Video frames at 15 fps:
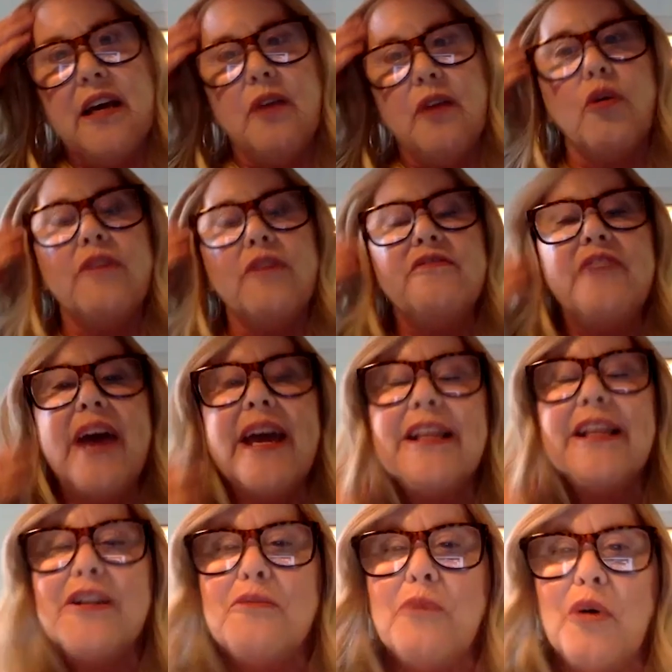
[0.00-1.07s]
were
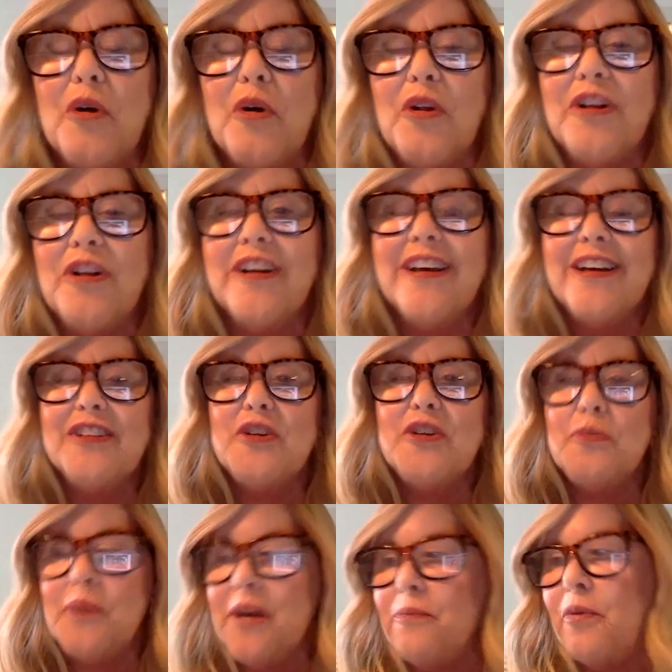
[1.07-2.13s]
available to
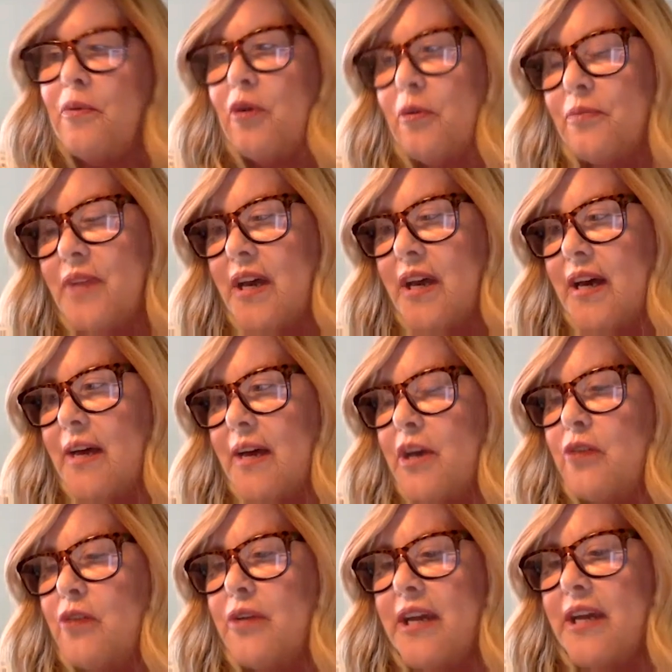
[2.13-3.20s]
people um,
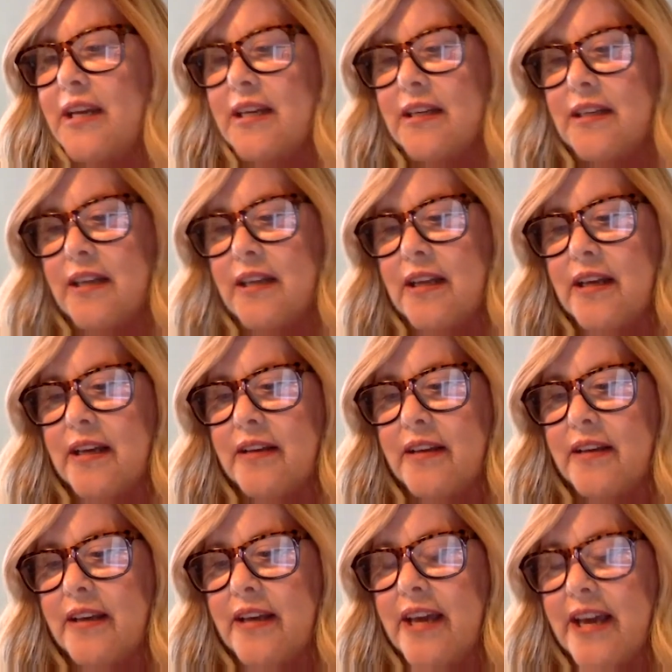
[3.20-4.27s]
who needed uh,
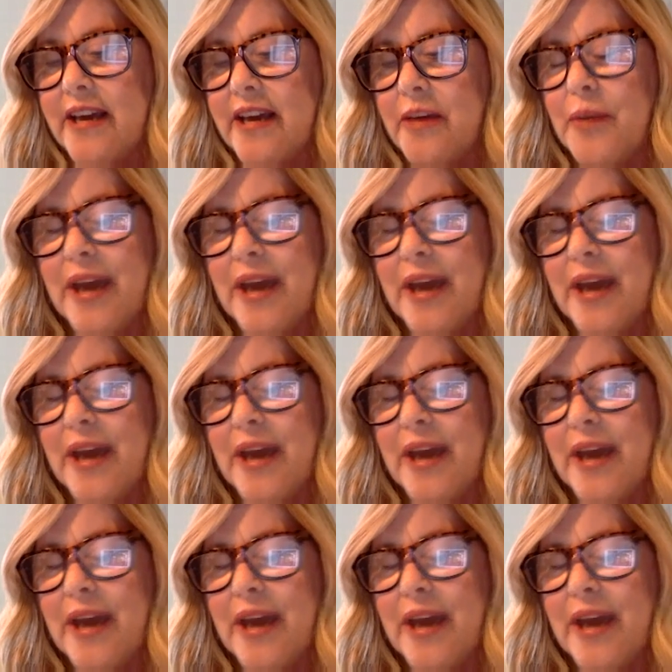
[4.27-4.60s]
him.